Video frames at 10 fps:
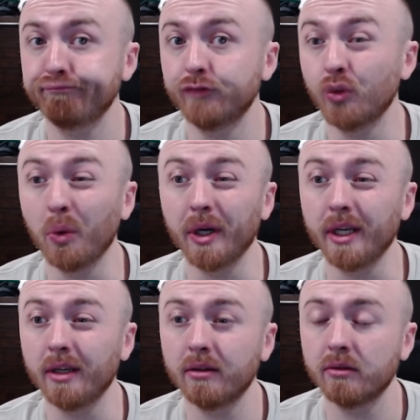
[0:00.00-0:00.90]

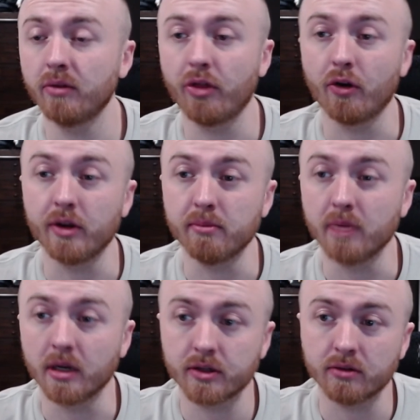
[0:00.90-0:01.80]
20-30
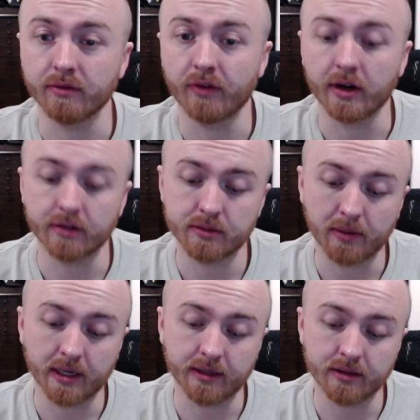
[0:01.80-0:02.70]
bucks on Fragrance
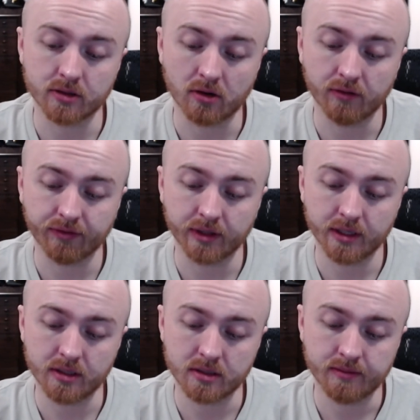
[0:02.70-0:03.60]
Buy this haul for
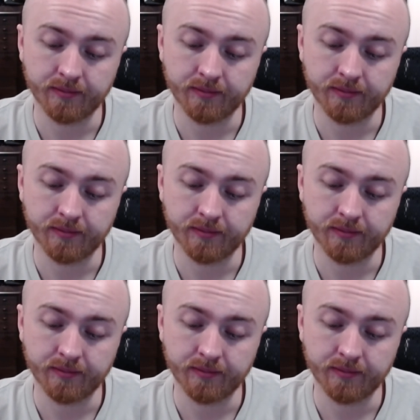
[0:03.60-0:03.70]
this.